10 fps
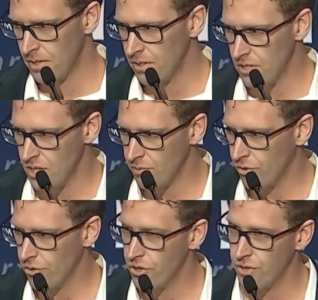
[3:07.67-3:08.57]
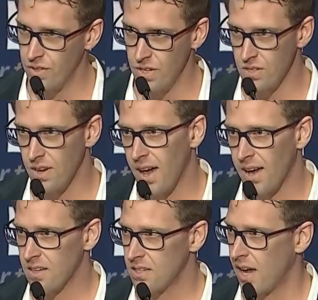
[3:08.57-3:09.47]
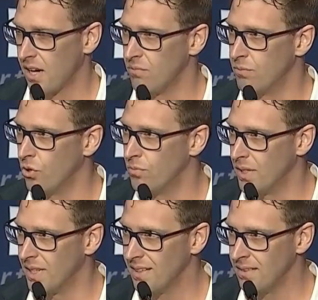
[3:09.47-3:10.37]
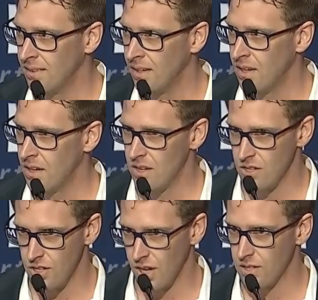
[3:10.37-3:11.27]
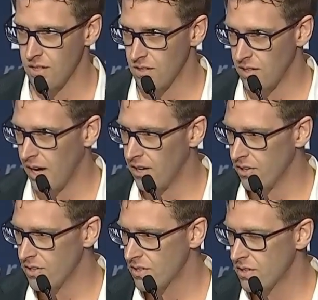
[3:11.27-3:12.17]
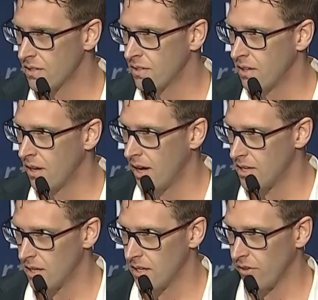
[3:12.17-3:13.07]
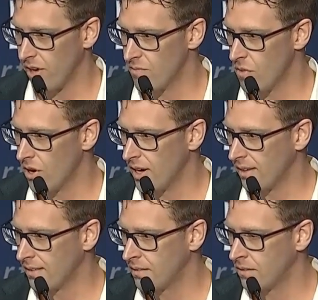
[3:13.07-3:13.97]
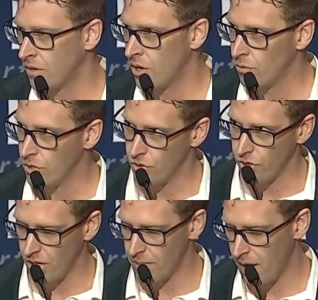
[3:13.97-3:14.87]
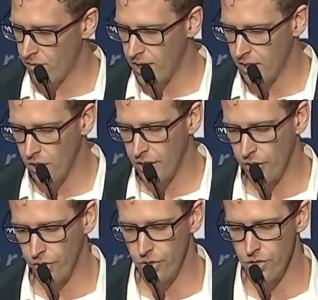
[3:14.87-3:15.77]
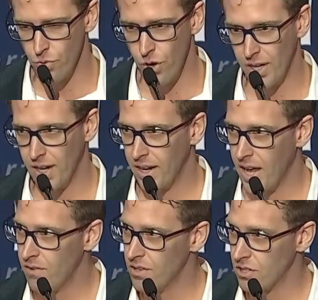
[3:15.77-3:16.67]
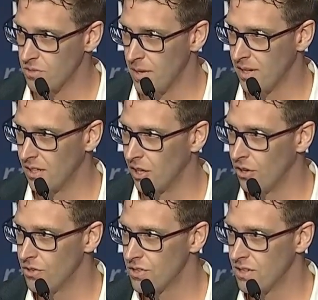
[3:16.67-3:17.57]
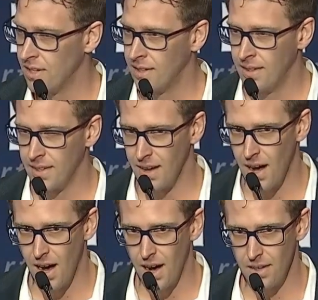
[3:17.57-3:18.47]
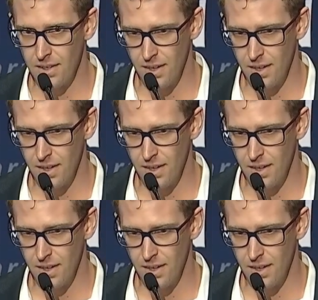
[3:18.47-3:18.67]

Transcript: The simple truth of it is that ag-sag and ball milling is just as dangerous as underground mining. We're talking about relining crews working under heavy suspended loads in hot,